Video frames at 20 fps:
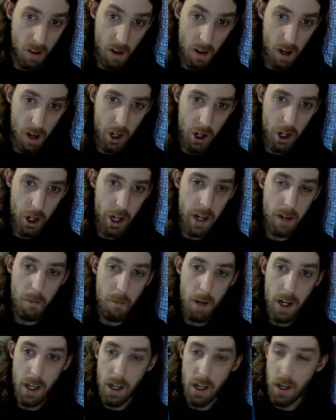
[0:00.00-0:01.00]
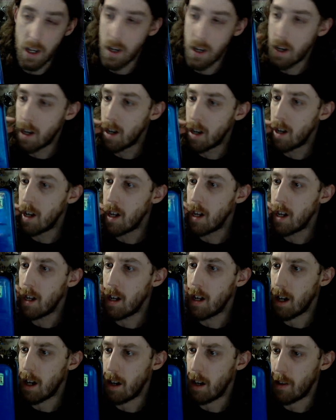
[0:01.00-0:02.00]
cost you any money.
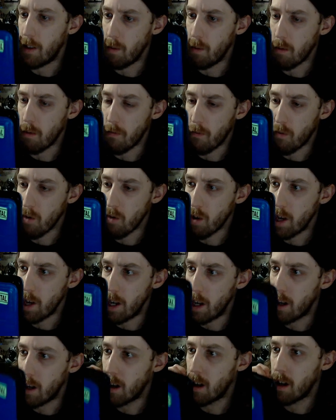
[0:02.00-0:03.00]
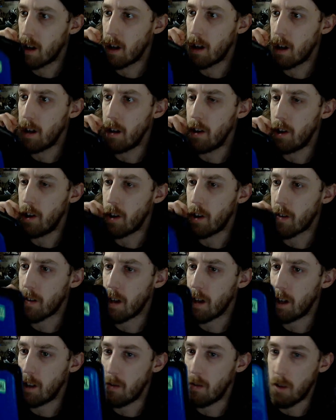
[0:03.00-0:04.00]
They were free. You just
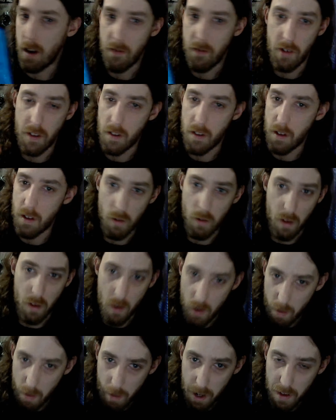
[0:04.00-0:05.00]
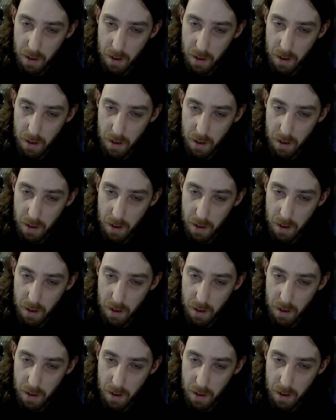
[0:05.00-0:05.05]
had to obviously return them on